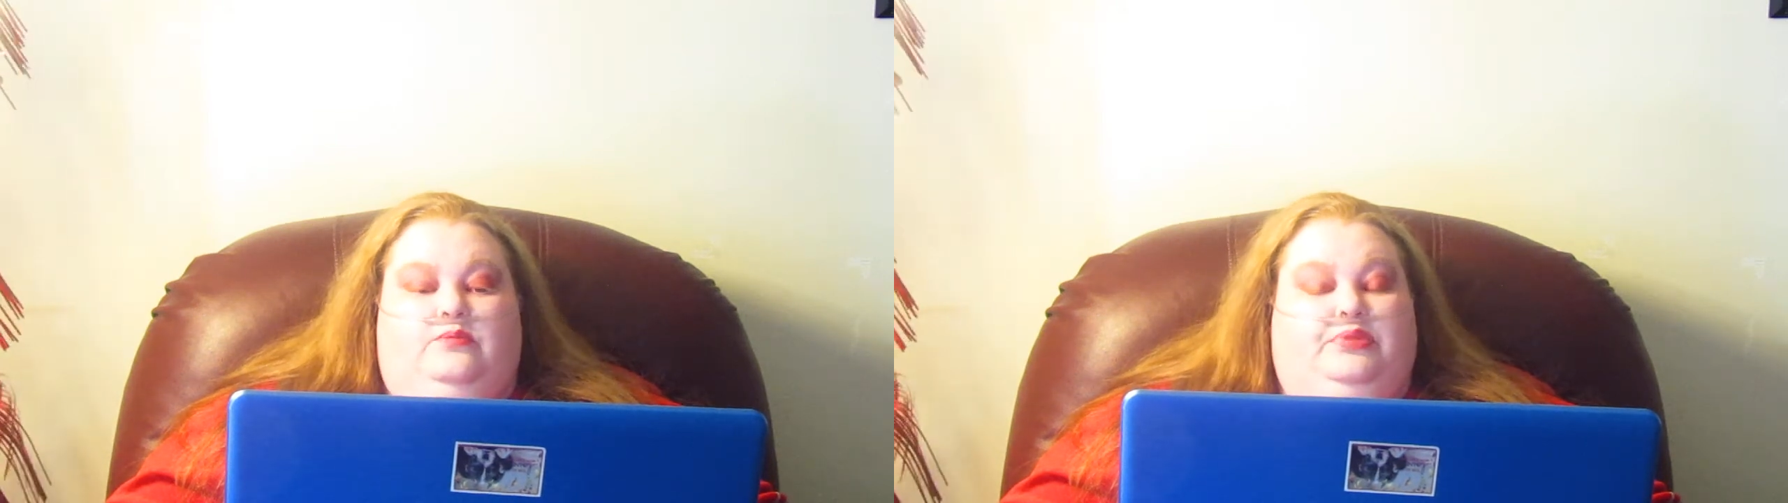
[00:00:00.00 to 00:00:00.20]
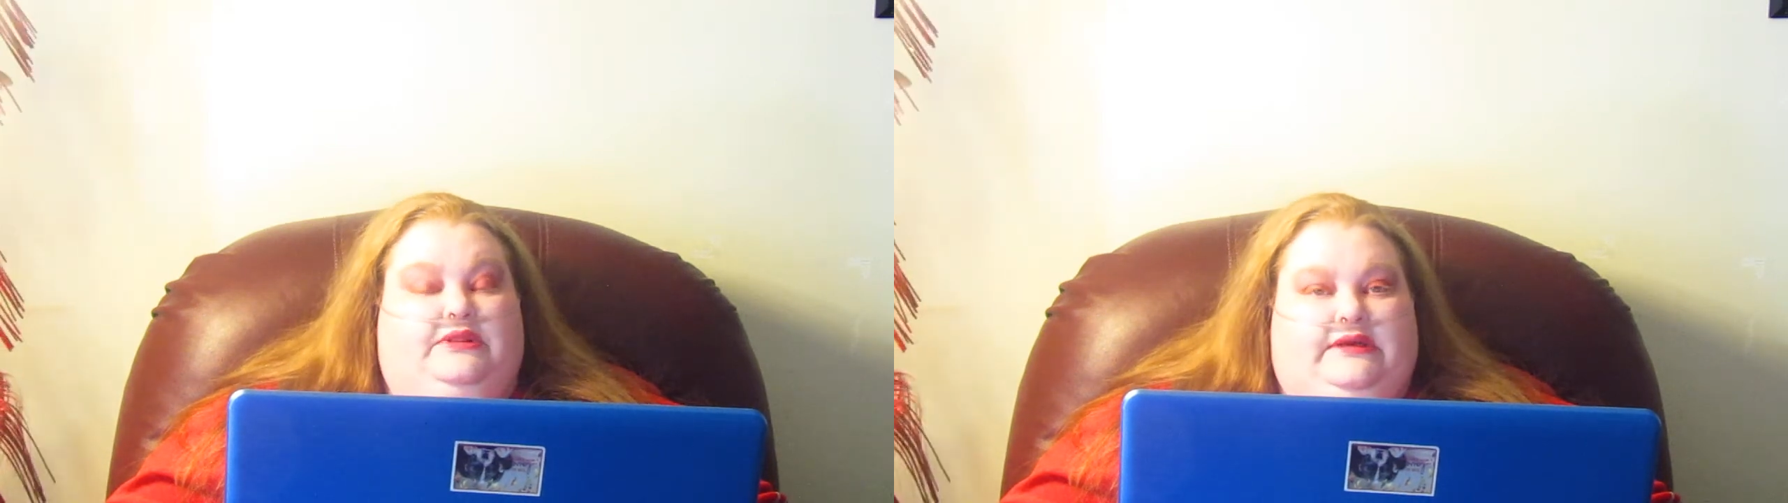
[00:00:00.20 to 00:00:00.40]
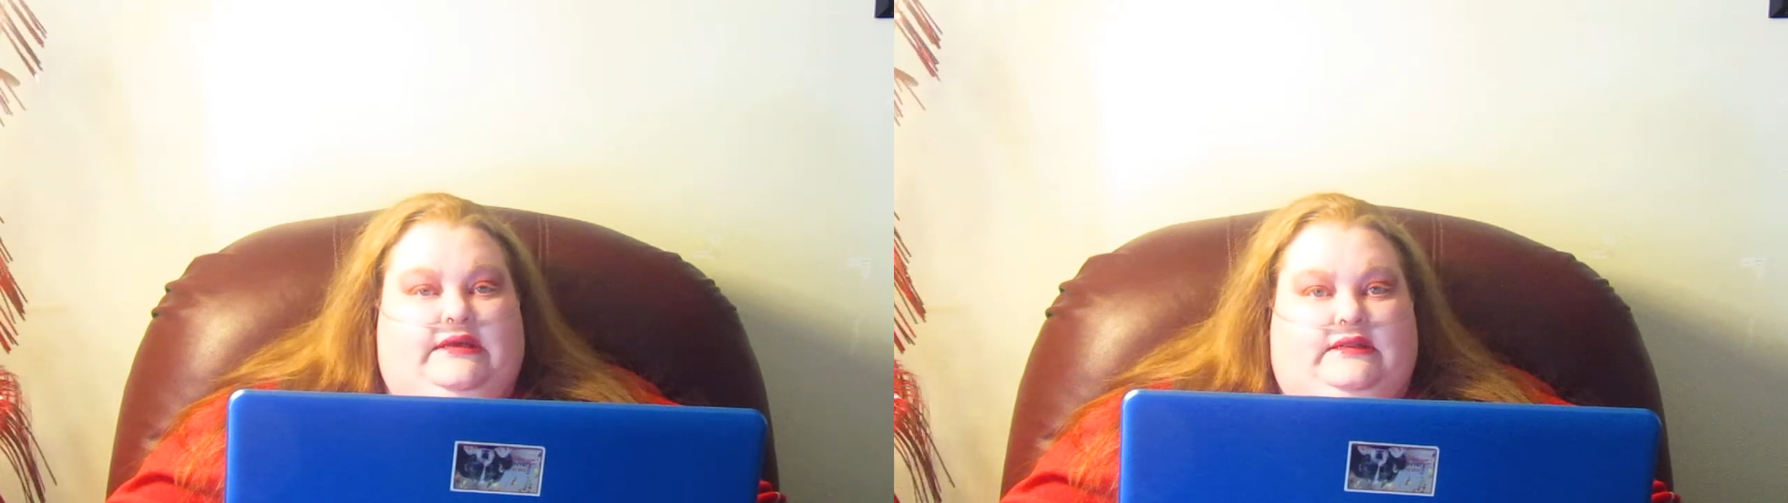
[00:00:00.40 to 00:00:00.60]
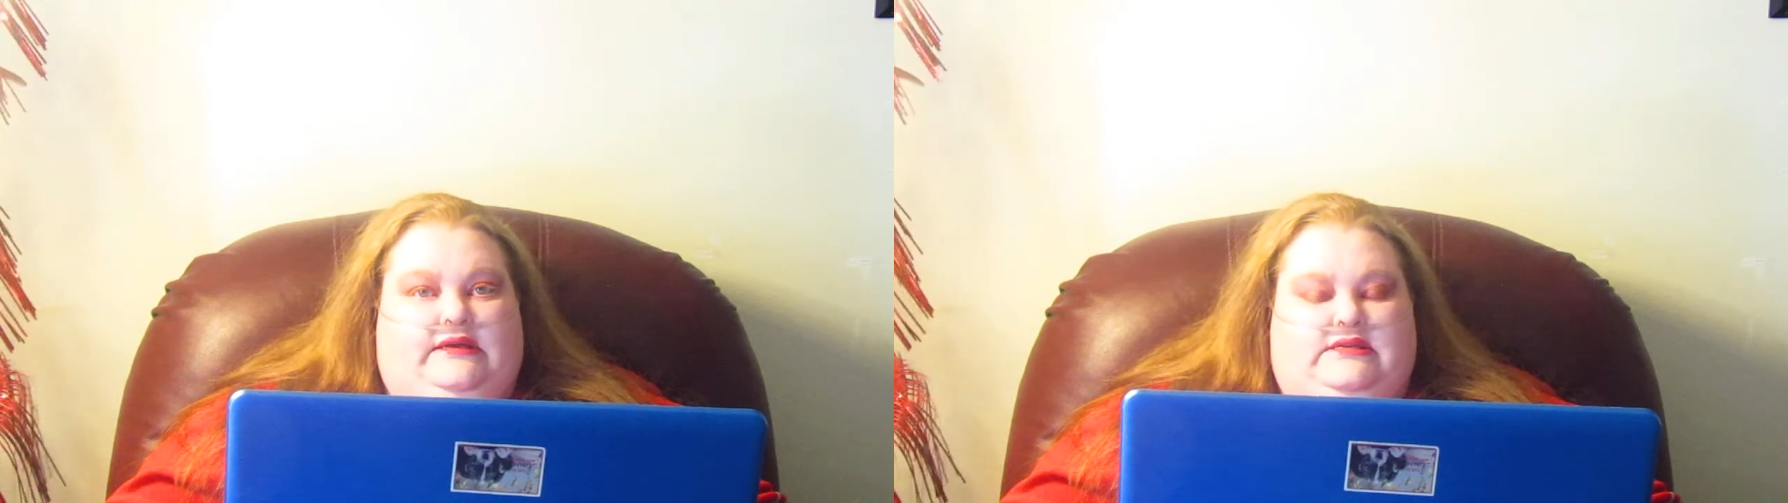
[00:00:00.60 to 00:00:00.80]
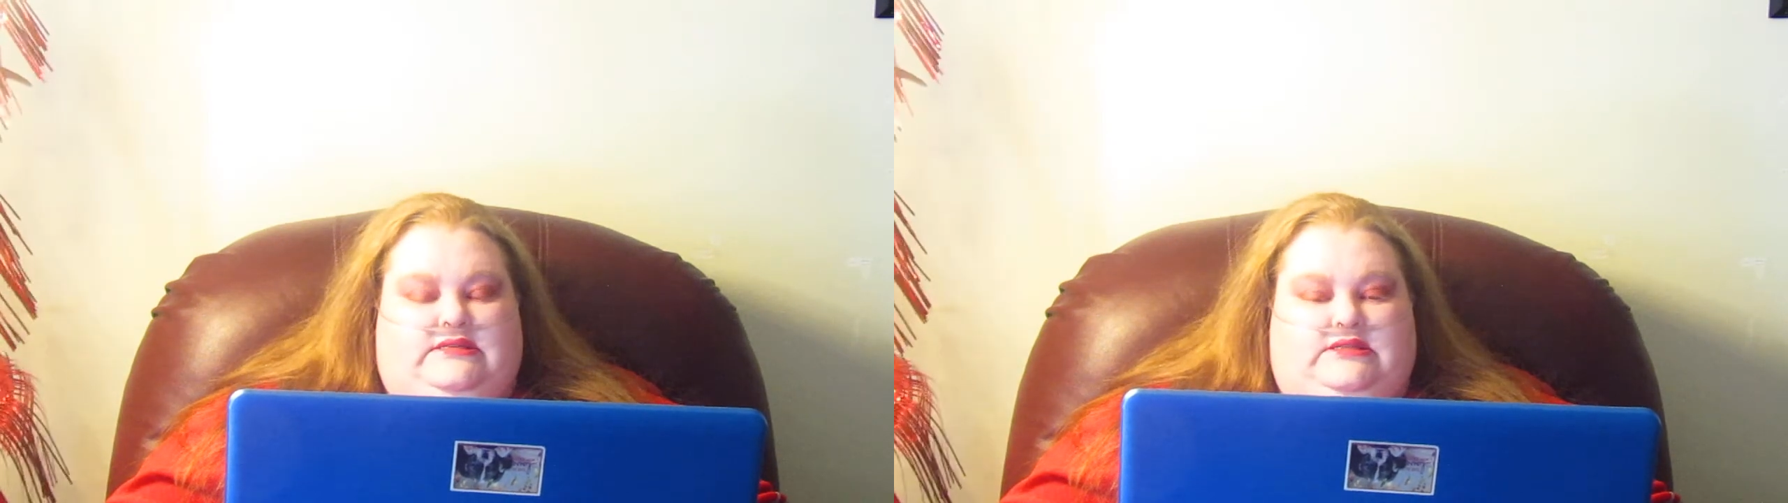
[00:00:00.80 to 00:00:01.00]

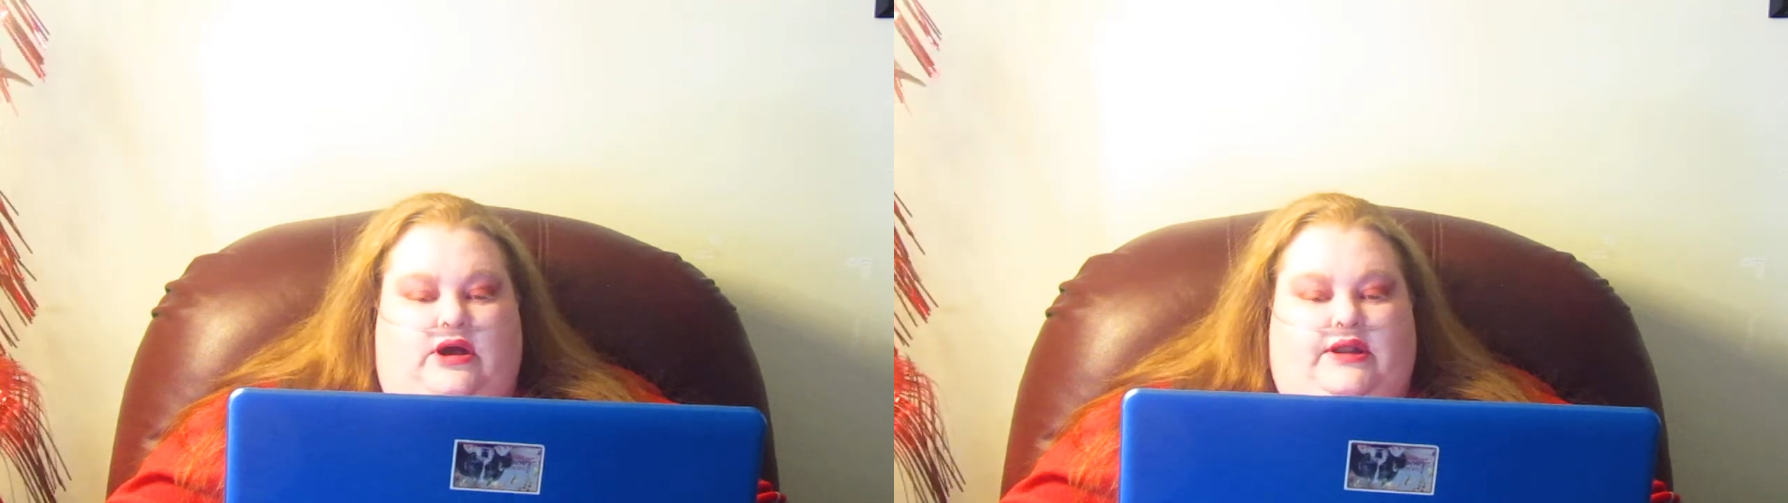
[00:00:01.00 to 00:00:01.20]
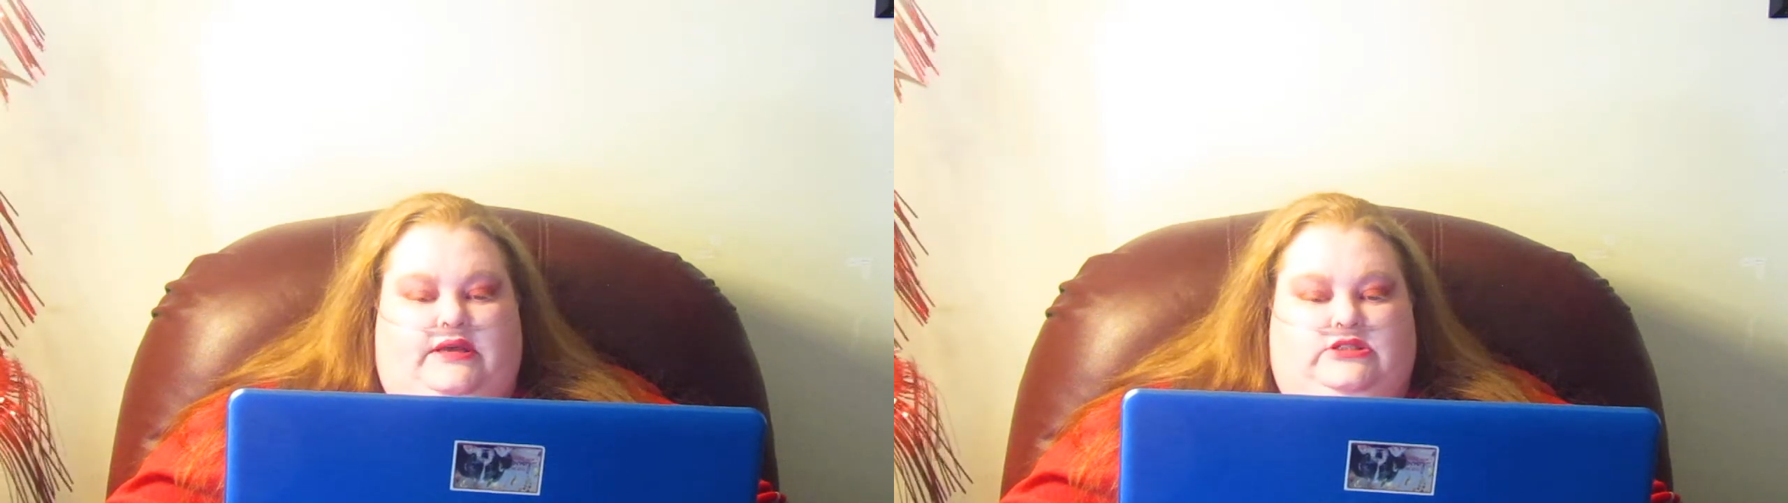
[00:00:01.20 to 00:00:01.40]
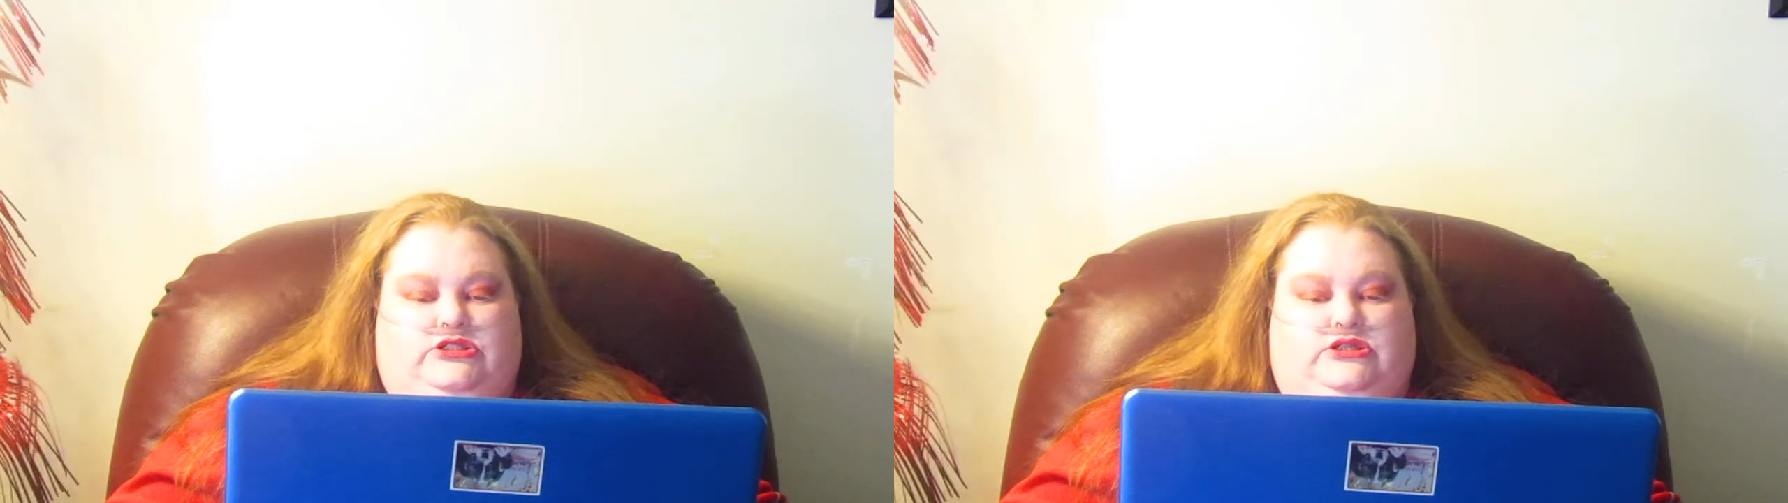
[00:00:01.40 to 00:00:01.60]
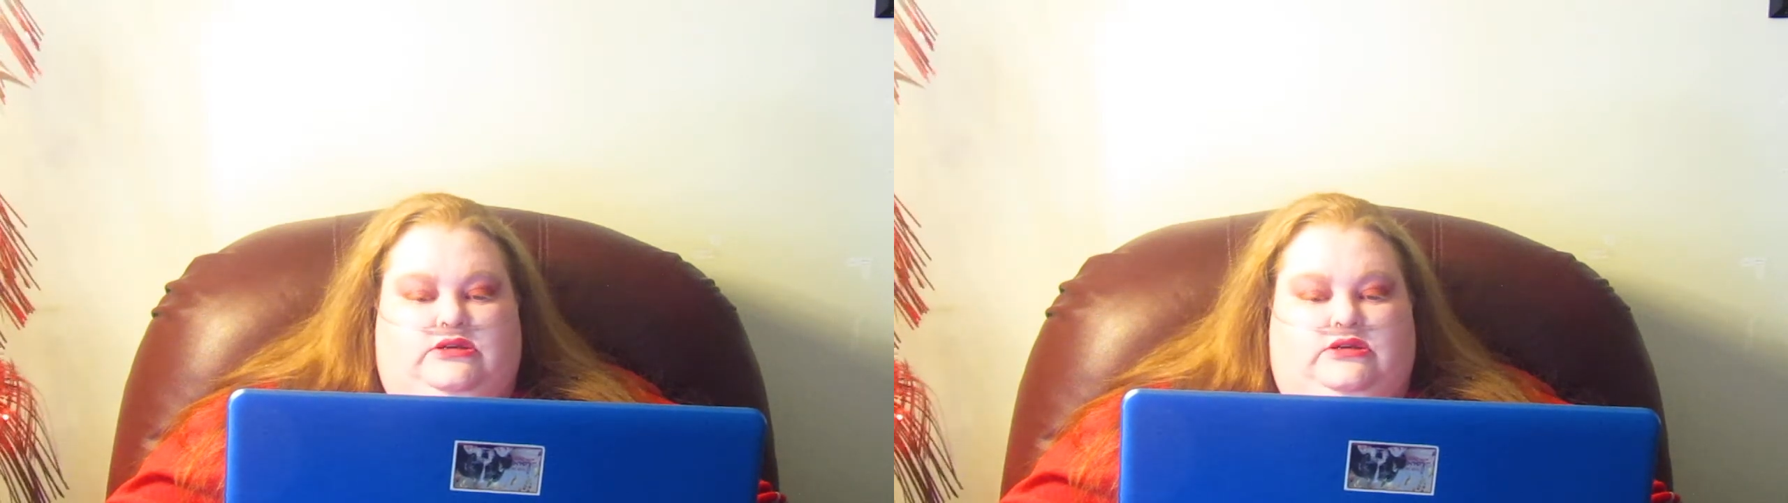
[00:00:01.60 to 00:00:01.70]
completely astonished.